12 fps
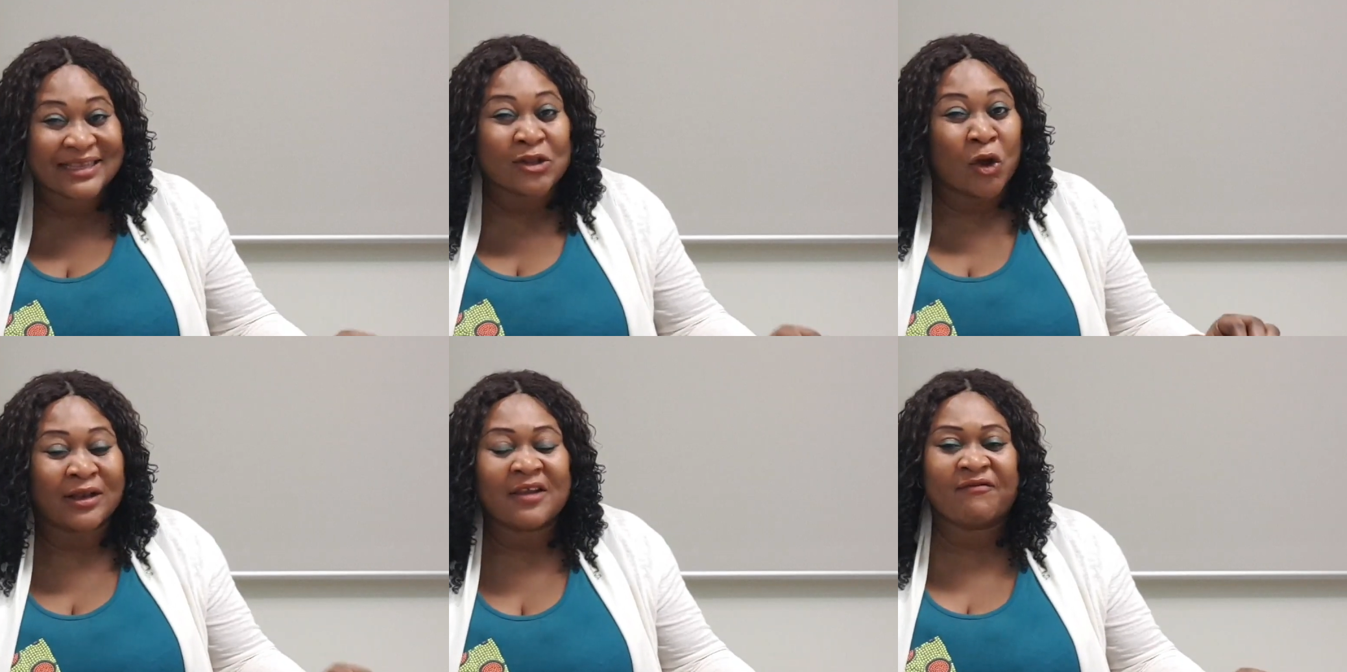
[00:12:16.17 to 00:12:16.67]

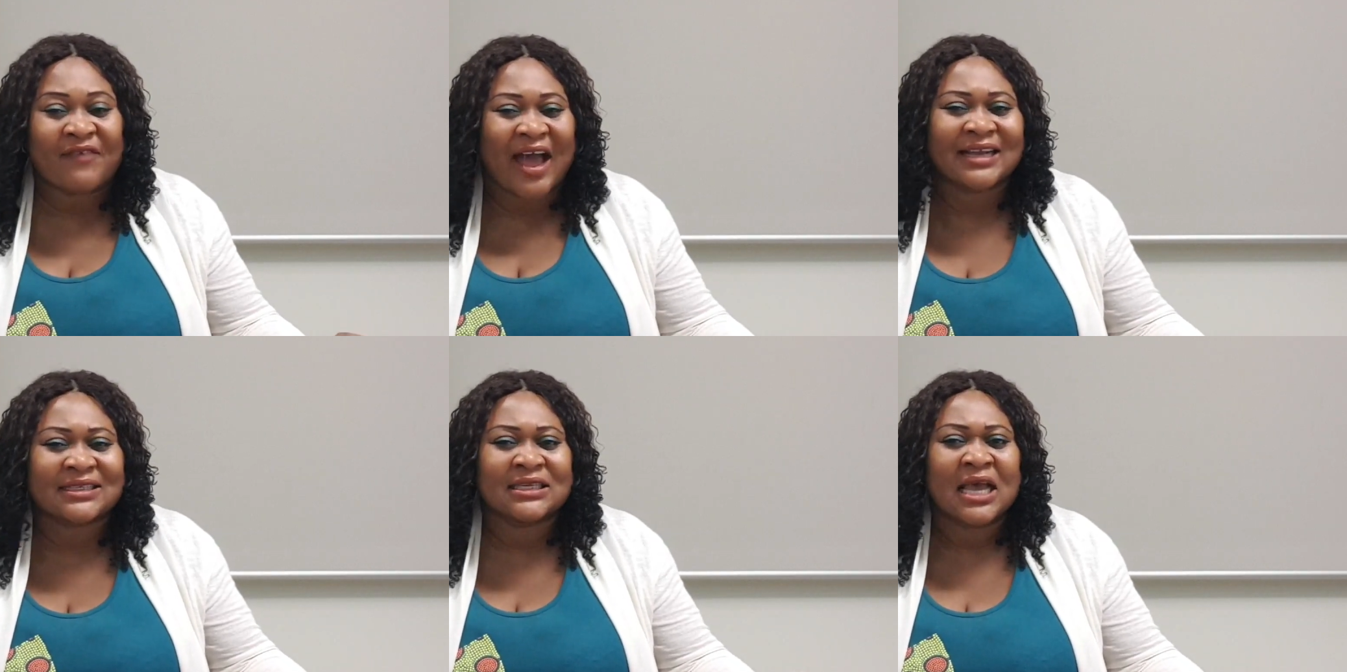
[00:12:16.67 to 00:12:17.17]
No, in
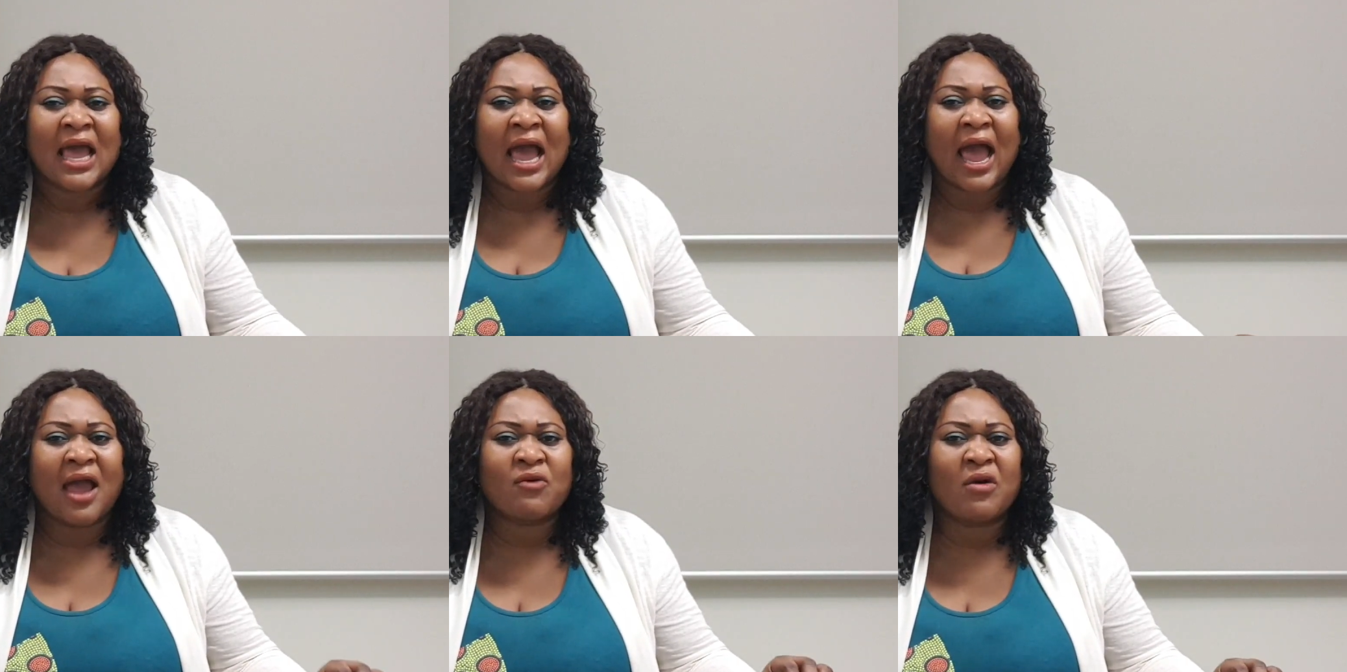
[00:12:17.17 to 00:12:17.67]
fact,
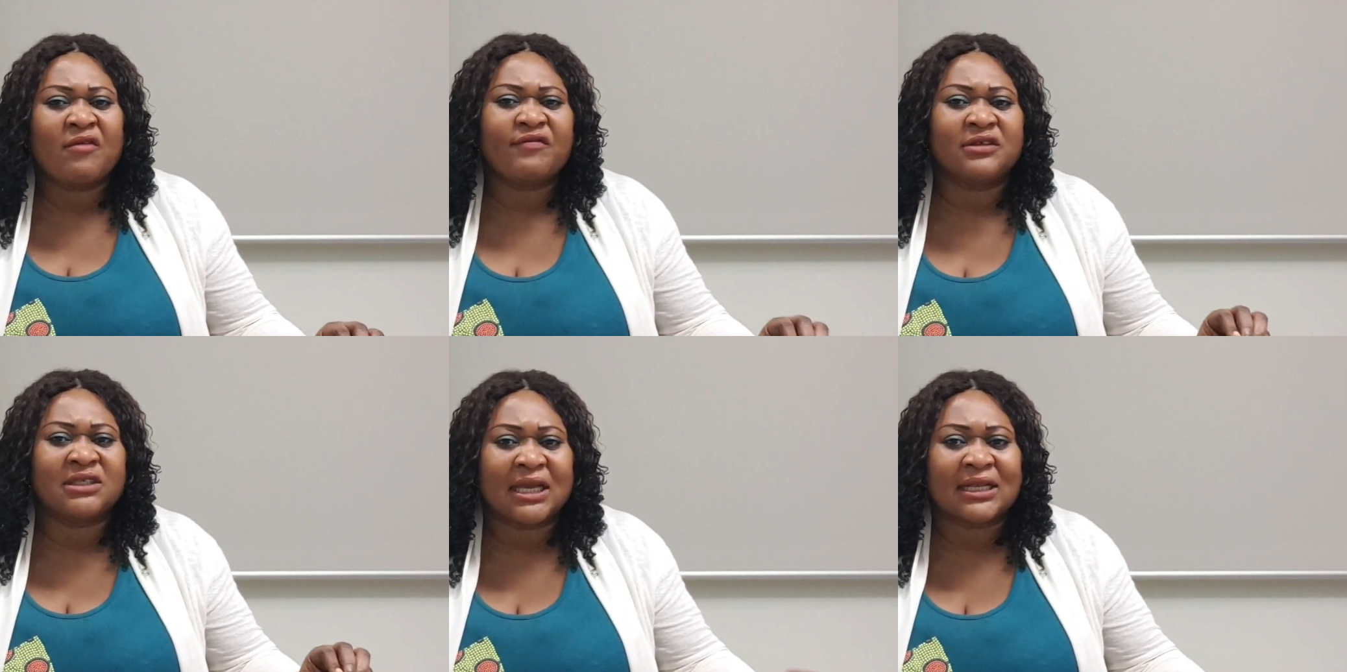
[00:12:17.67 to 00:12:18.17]
I will
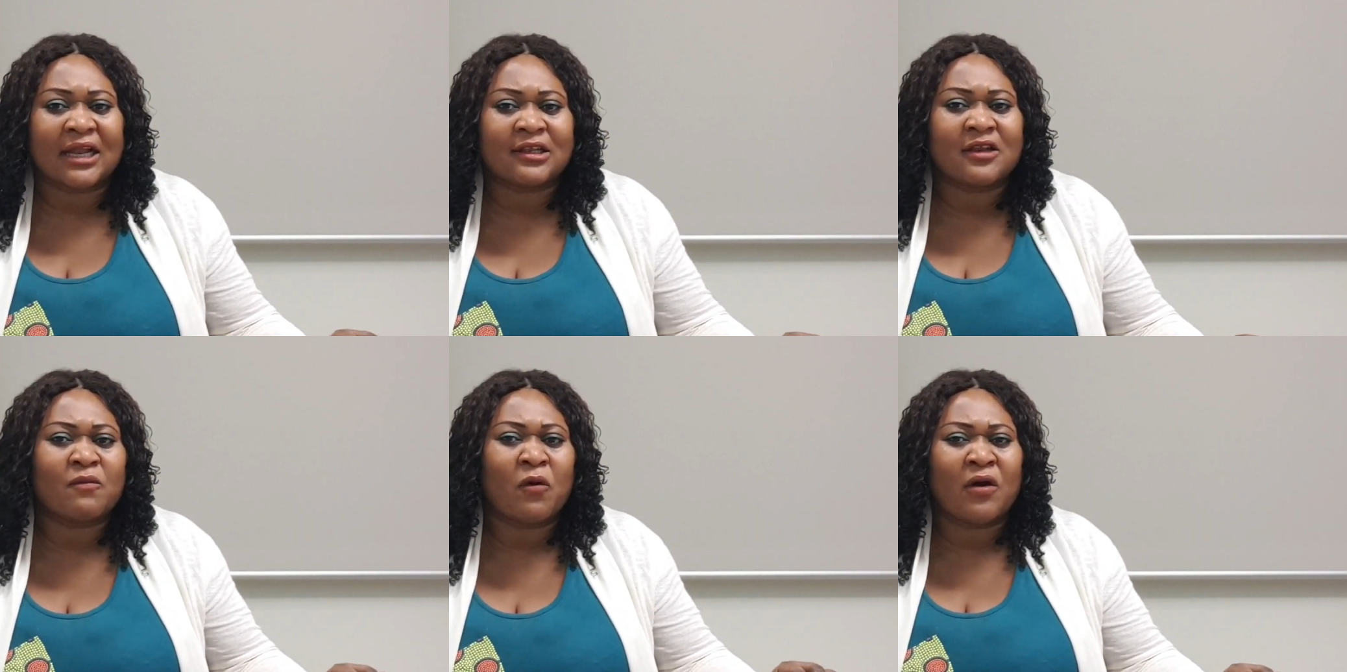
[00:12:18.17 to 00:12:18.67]
even say that
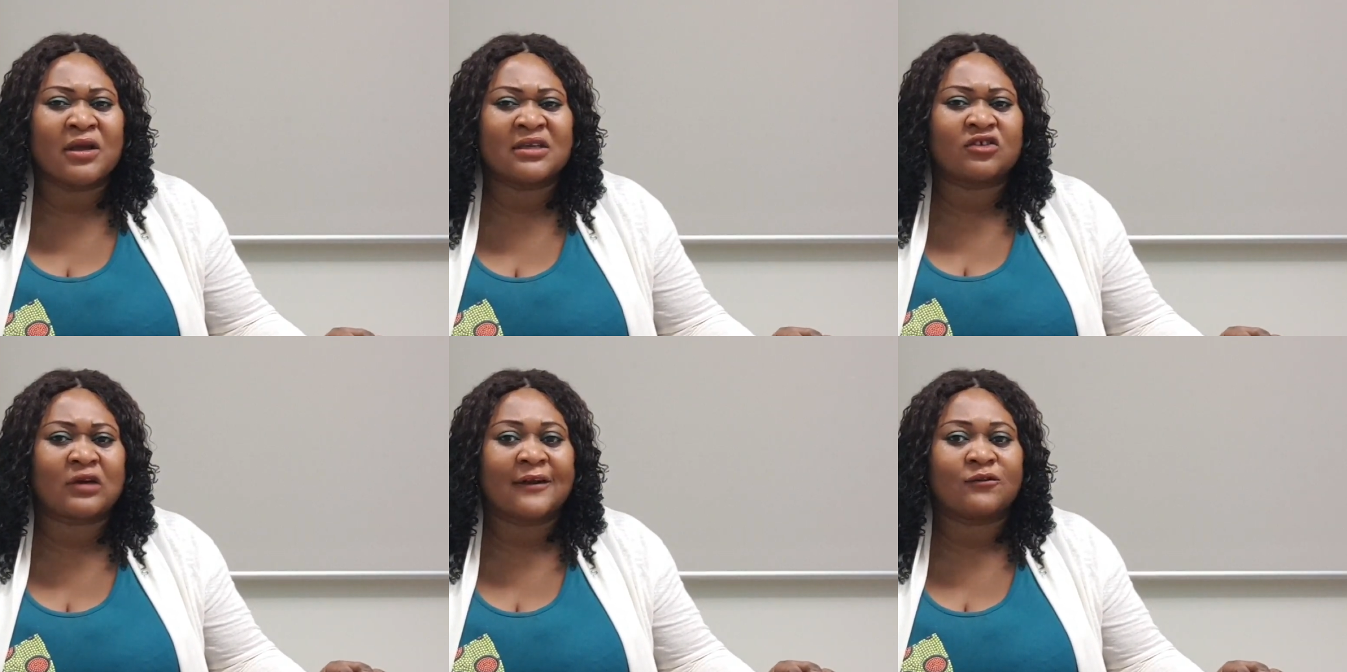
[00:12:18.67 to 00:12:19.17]
the more
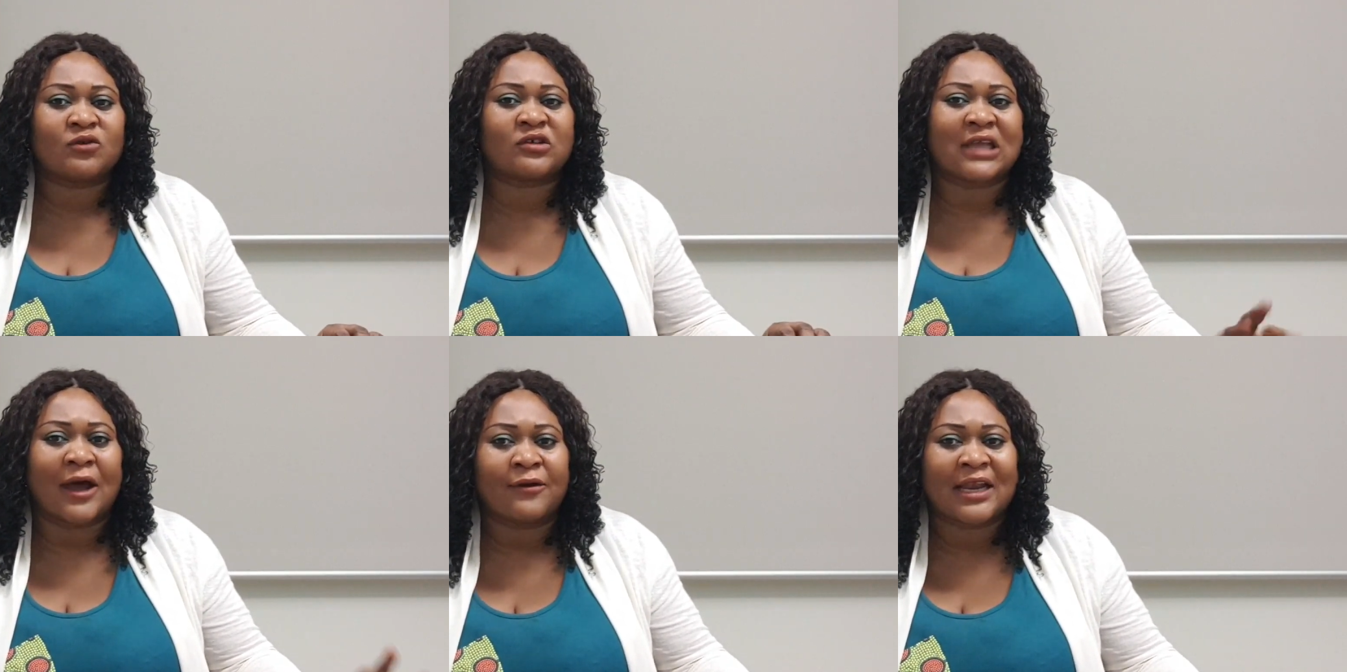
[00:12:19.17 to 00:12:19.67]
he's trying to
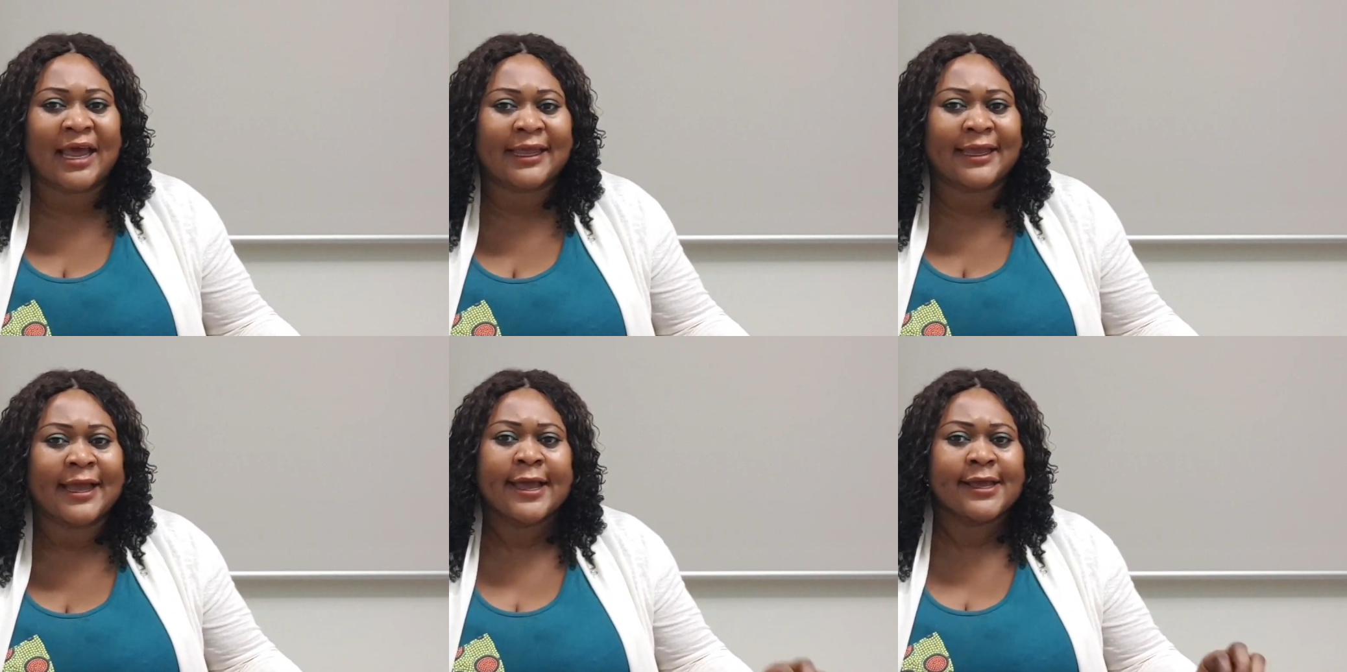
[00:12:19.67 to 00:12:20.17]
sound
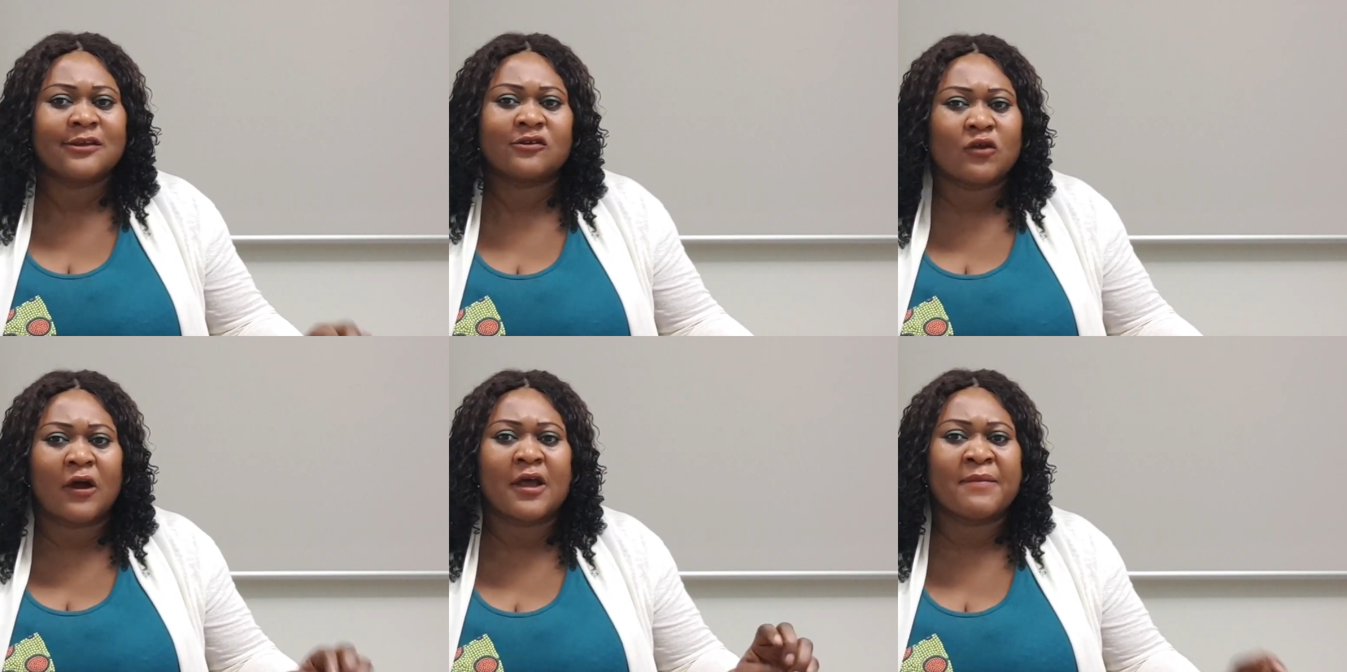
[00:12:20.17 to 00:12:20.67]
like
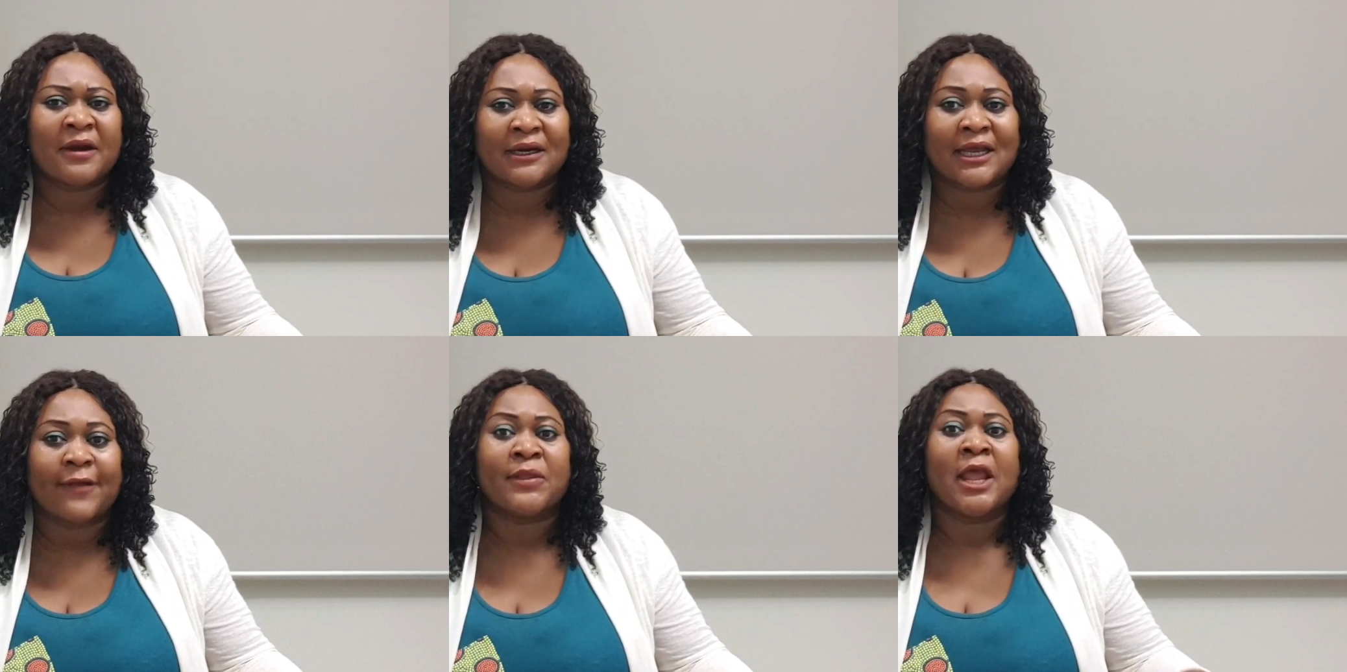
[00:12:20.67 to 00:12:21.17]
he's not
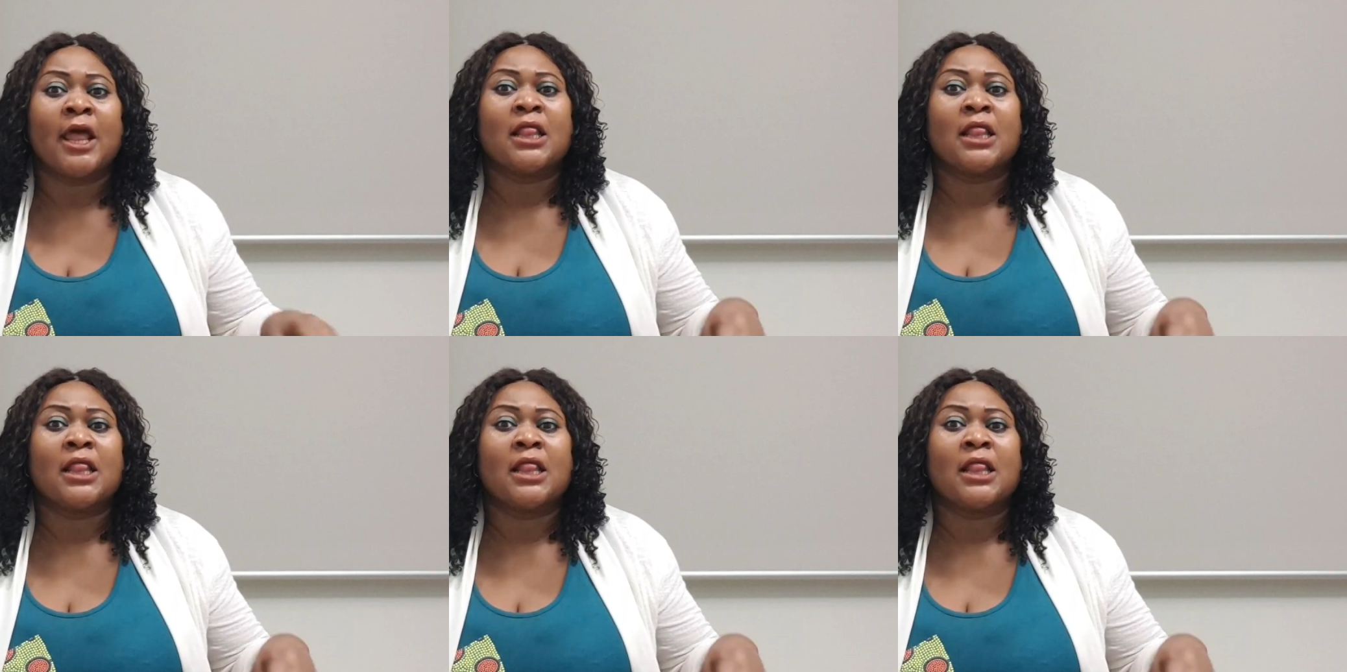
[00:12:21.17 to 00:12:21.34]
American,